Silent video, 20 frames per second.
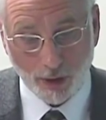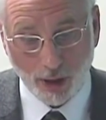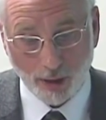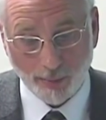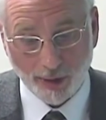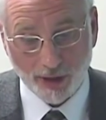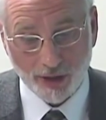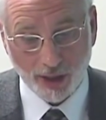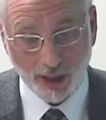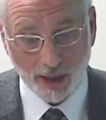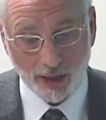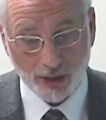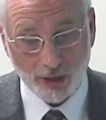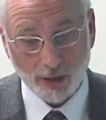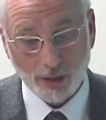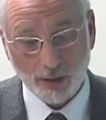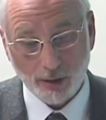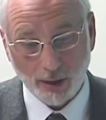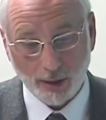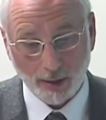Cummins
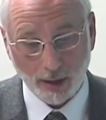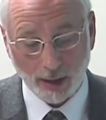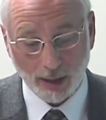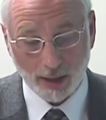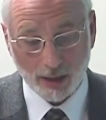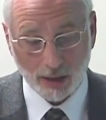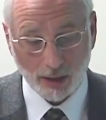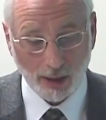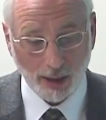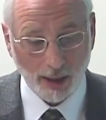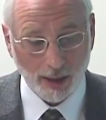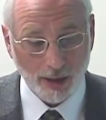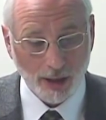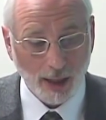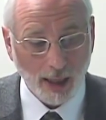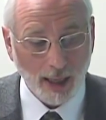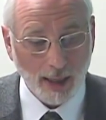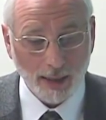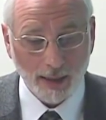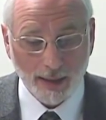says in the last lines,
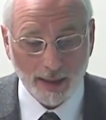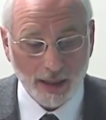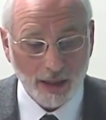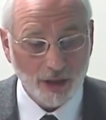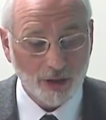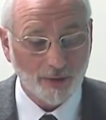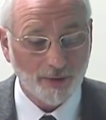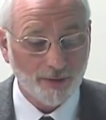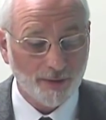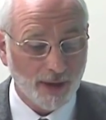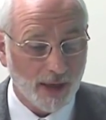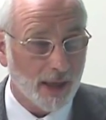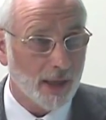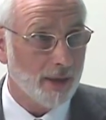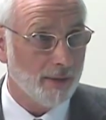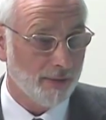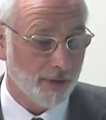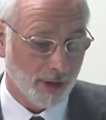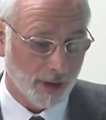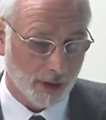at least 5
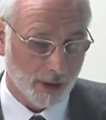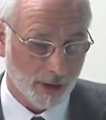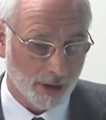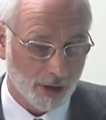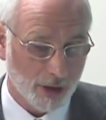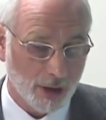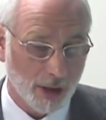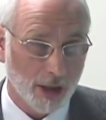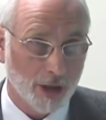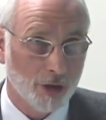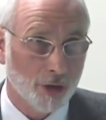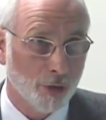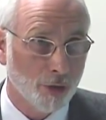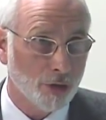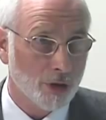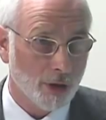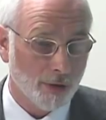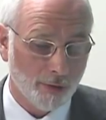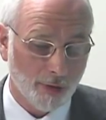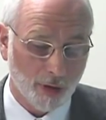years is
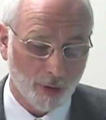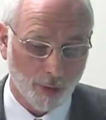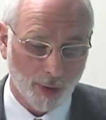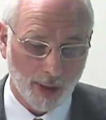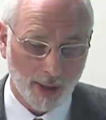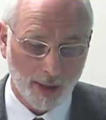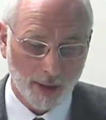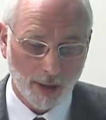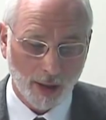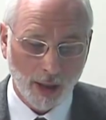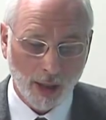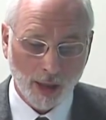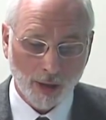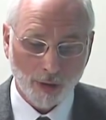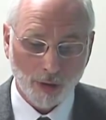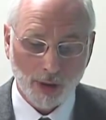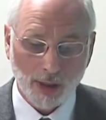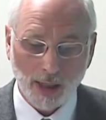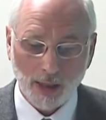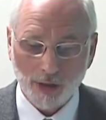usually required
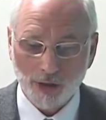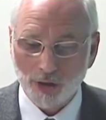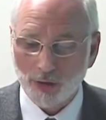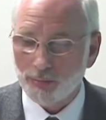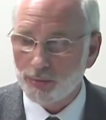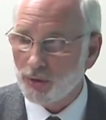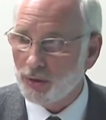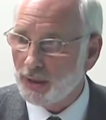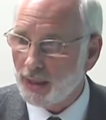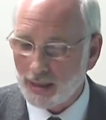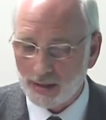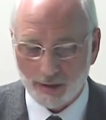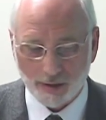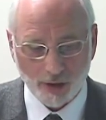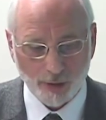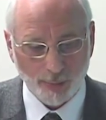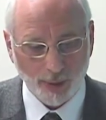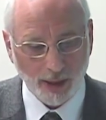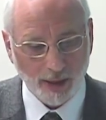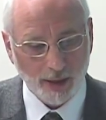to catch up to native
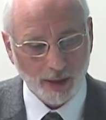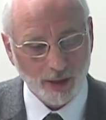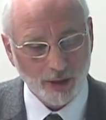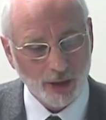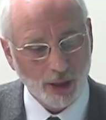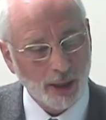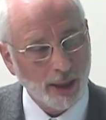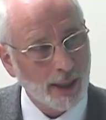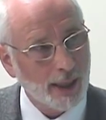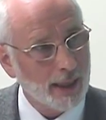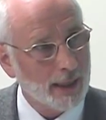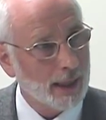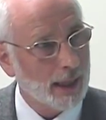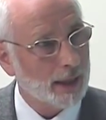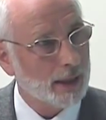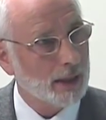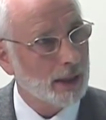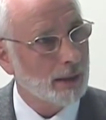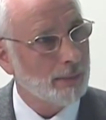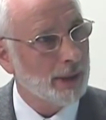speakers in
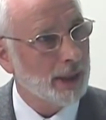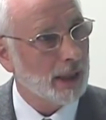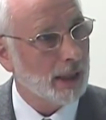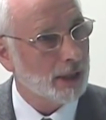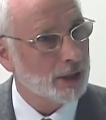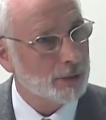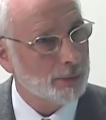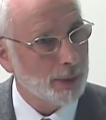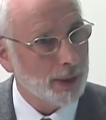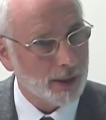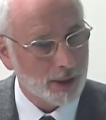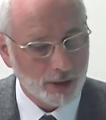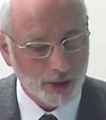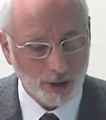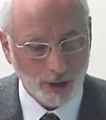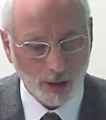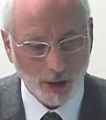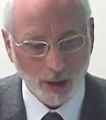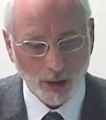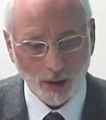academic
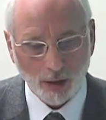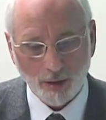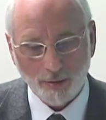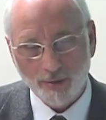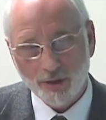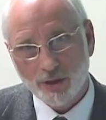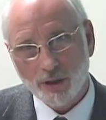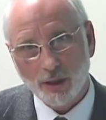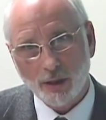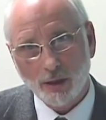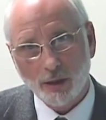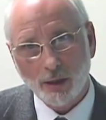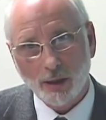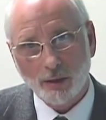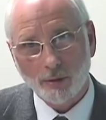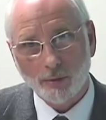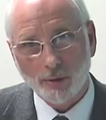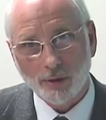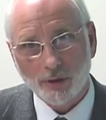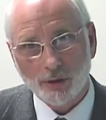aspects of the second
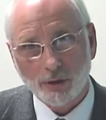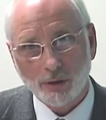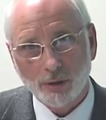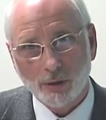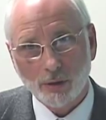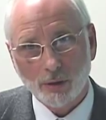language.